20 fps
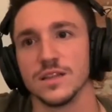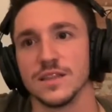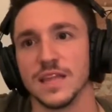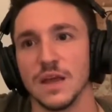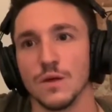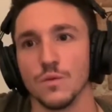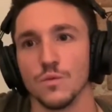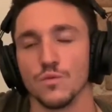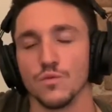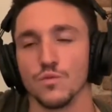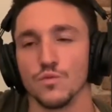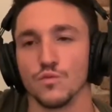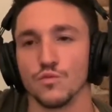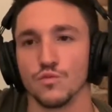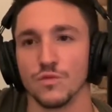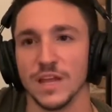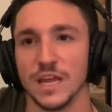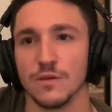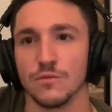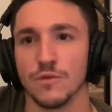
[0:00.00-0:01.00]
they
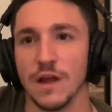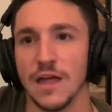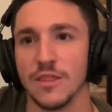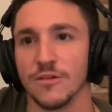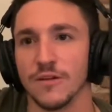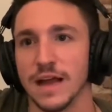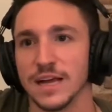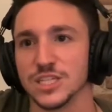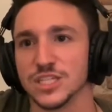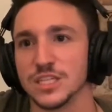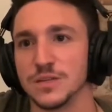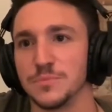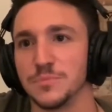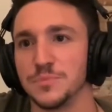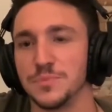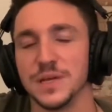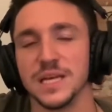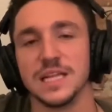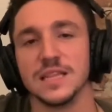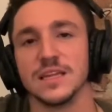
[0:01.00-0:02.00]
they'd rather actually
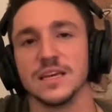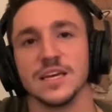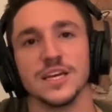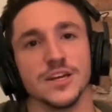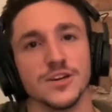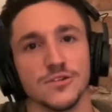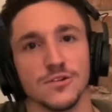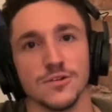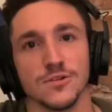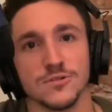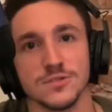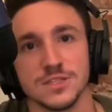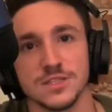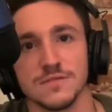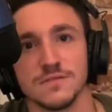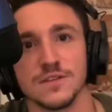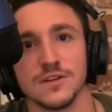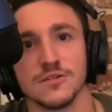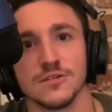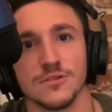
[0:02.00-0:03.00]
be the heroes
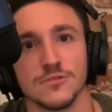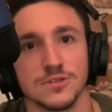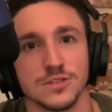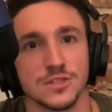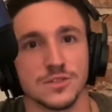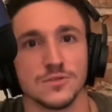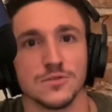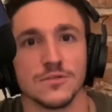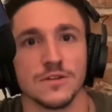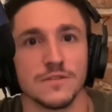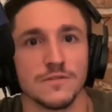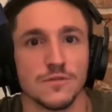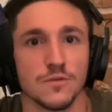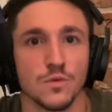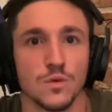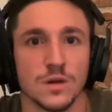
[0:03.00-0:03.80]
of their own story for